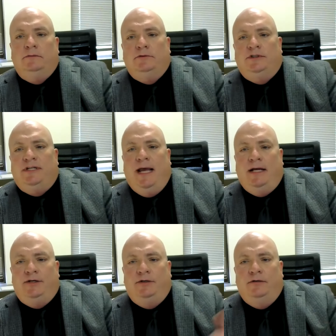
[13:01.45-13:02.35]

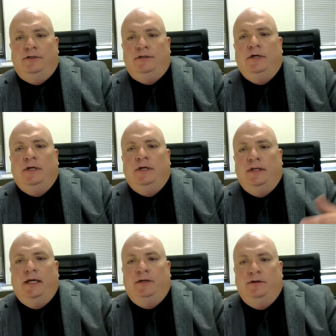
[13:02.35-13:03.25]
statutes
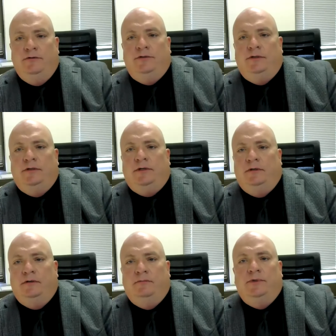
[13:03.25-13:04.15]
that use the
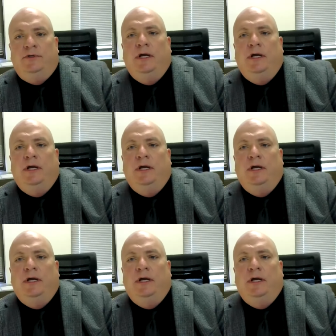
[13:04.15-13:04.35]
terms